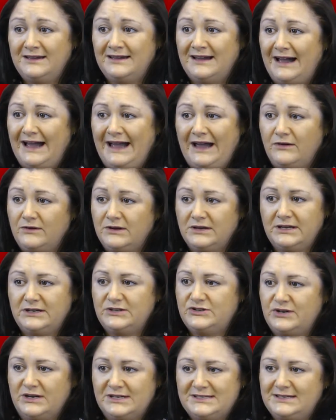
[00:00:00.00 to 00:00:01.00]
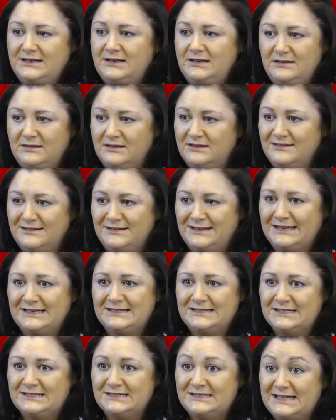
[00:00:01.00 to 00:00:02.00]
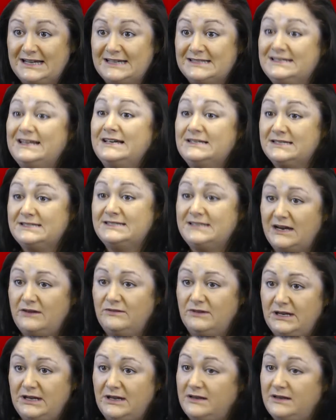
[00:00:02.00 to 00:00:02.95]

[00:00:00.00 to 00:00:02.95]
how can I trust anything that LinkedIn says necessarily?